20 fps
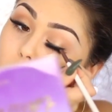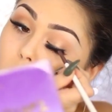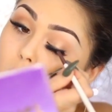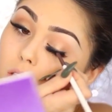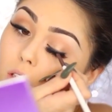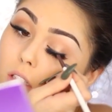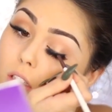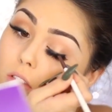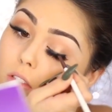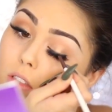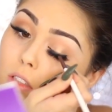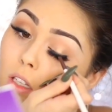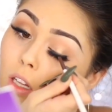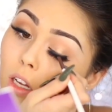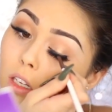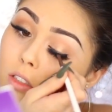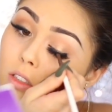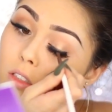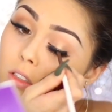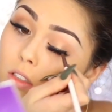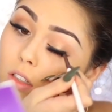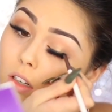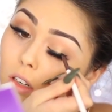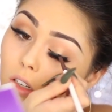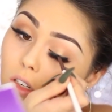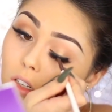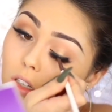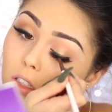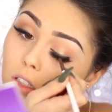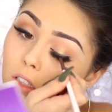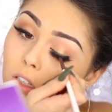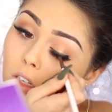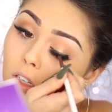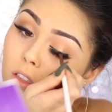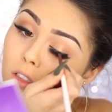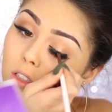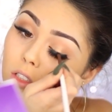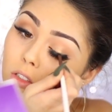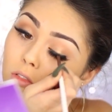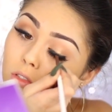you get those lashes on,
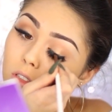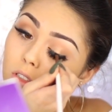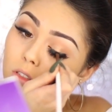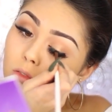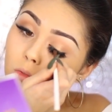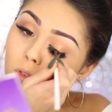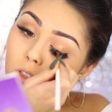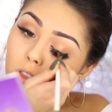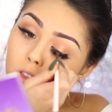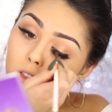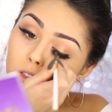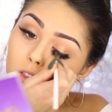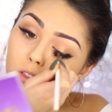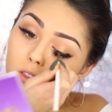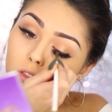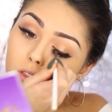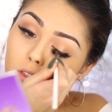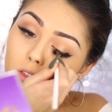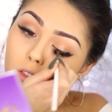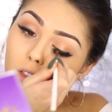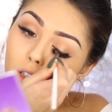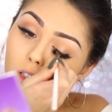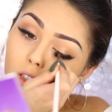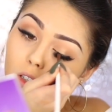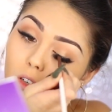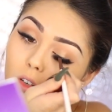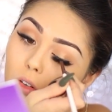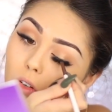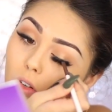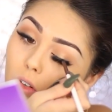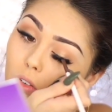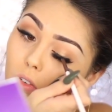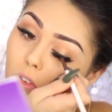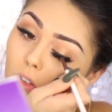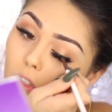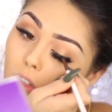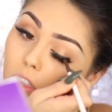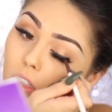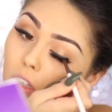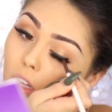you just want to go
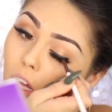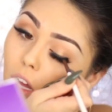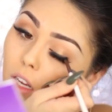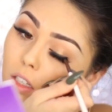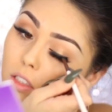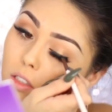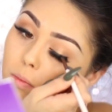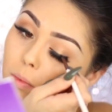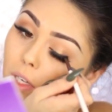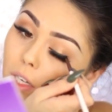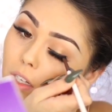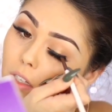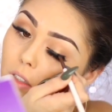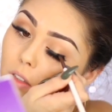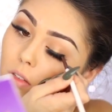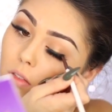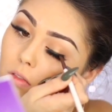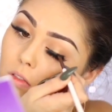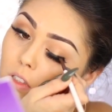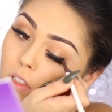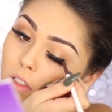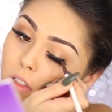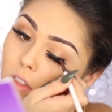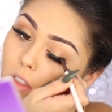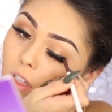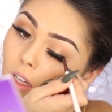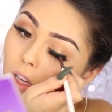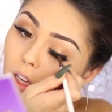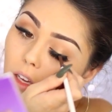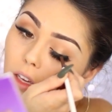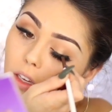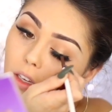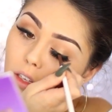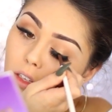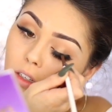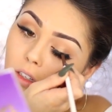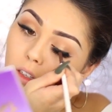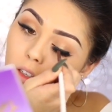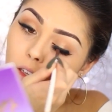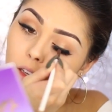over the lash band with
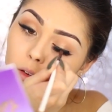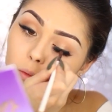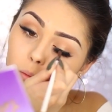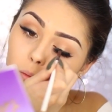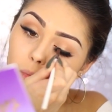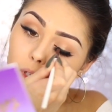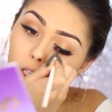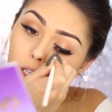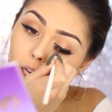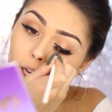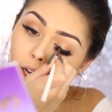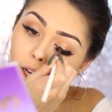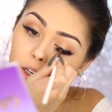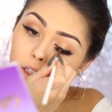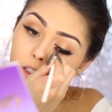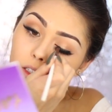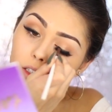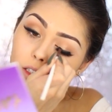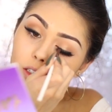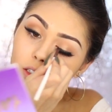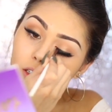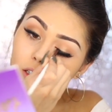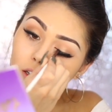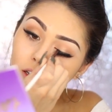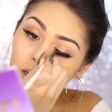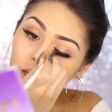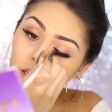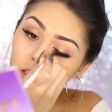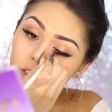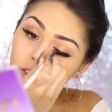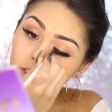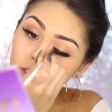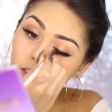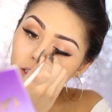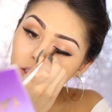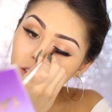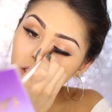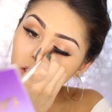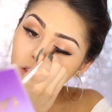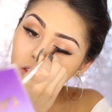a black
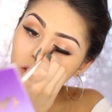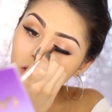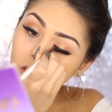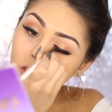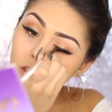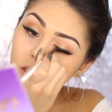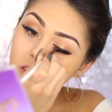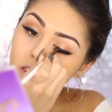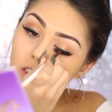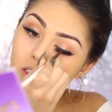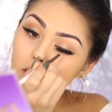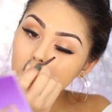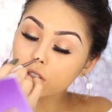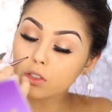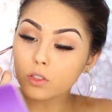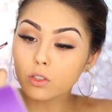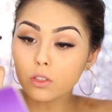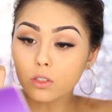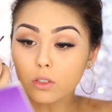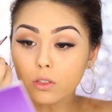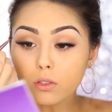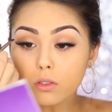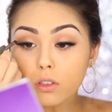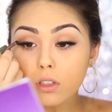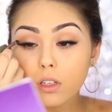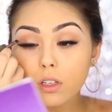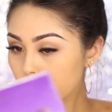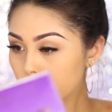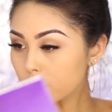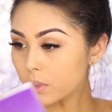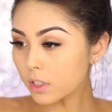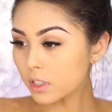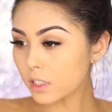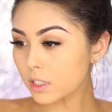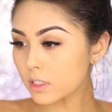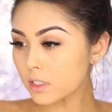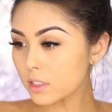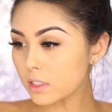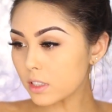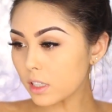eyeshadow just to really
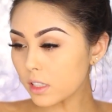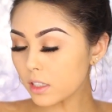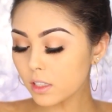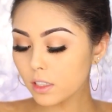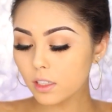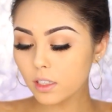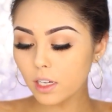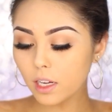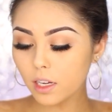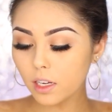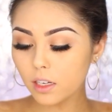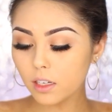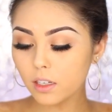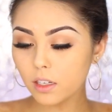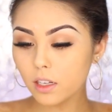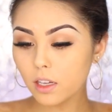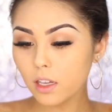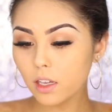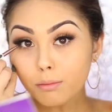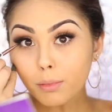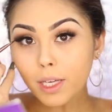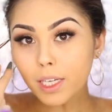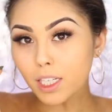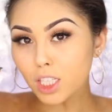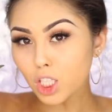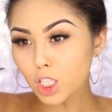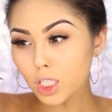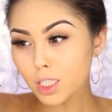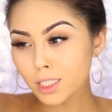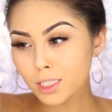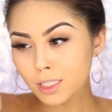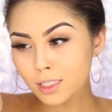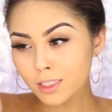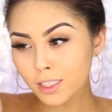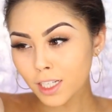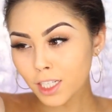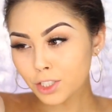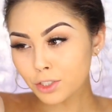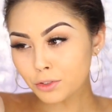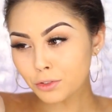conceal it and make it look
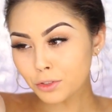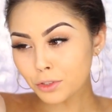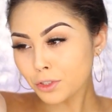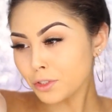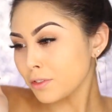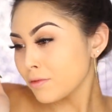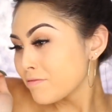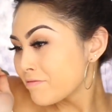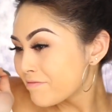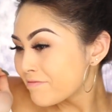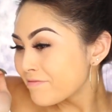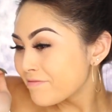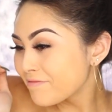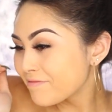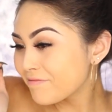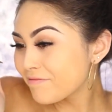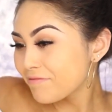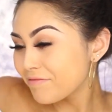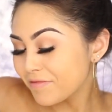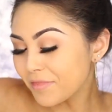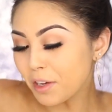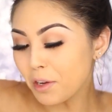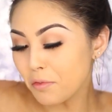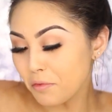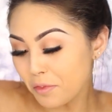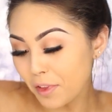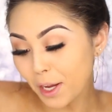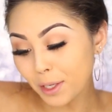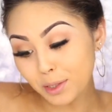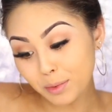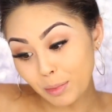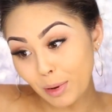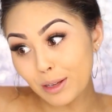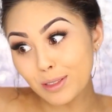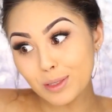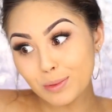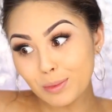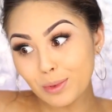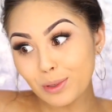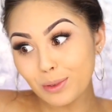natural, if that's
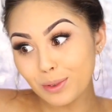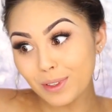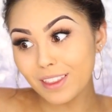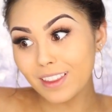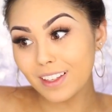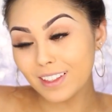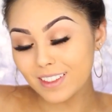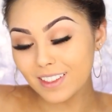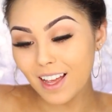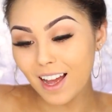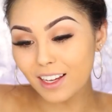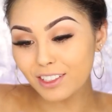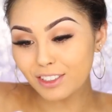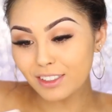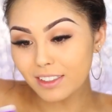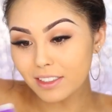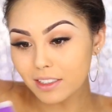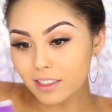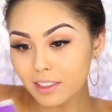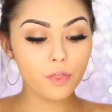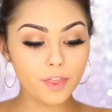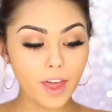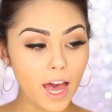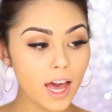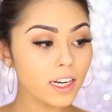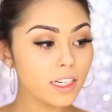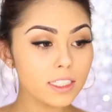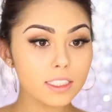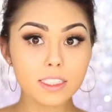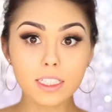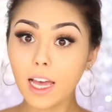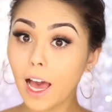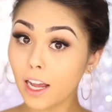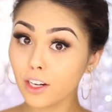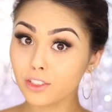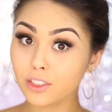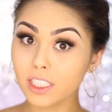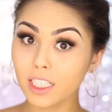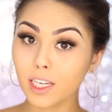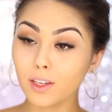possible with these lashes. That is
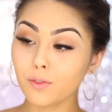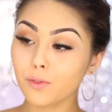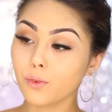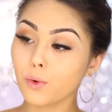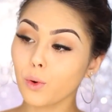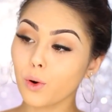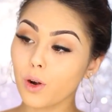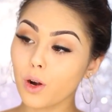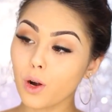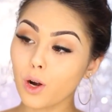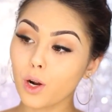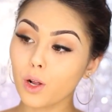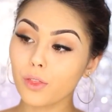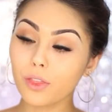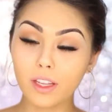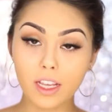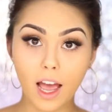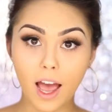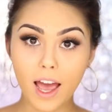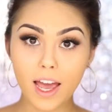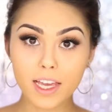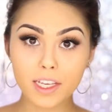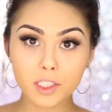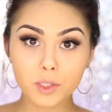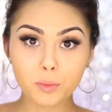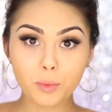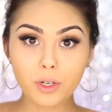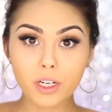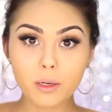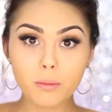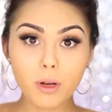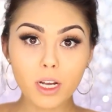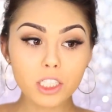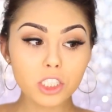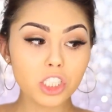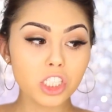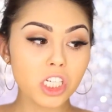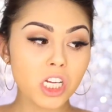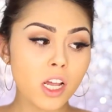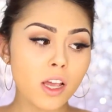actually it for the eyes, pretty
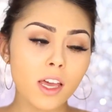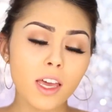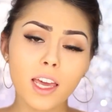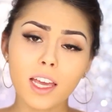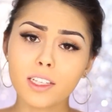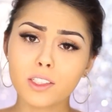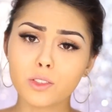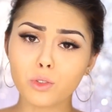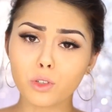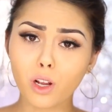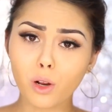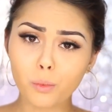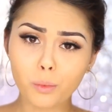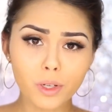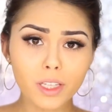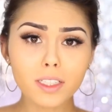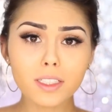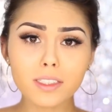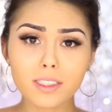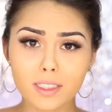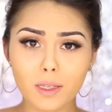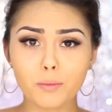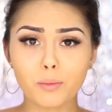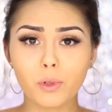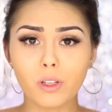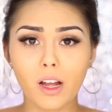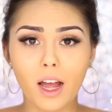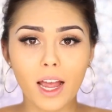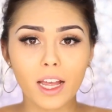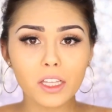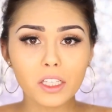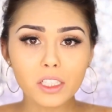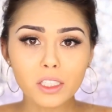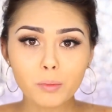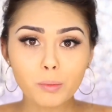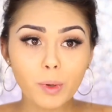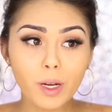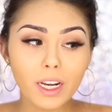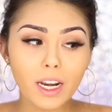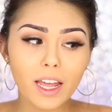much. It's a really simple eye
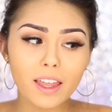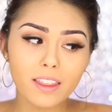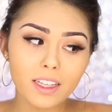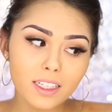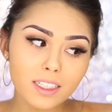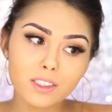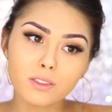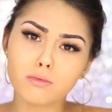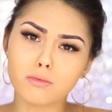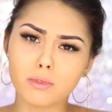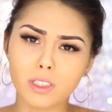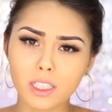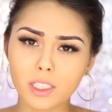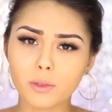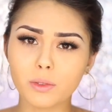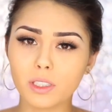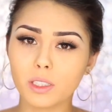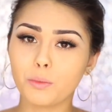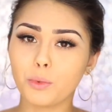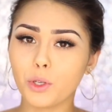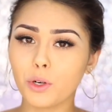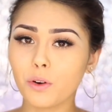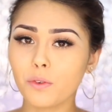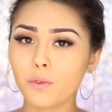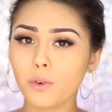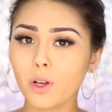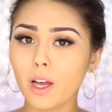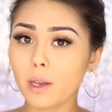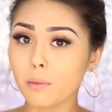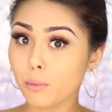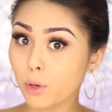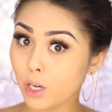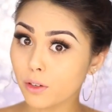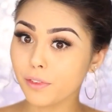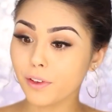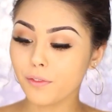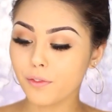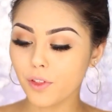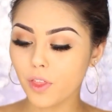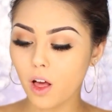look, but I think it's really, really beautiful and
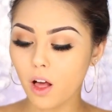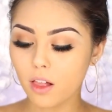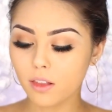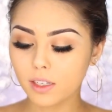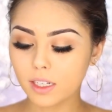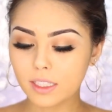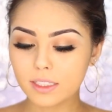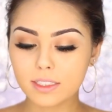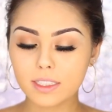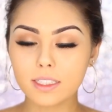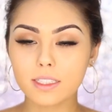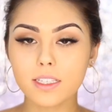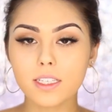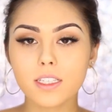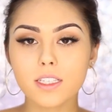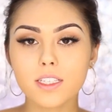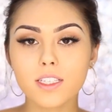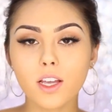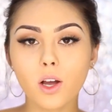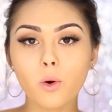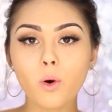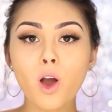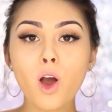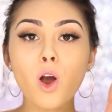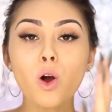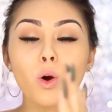perfect for the holiday season. So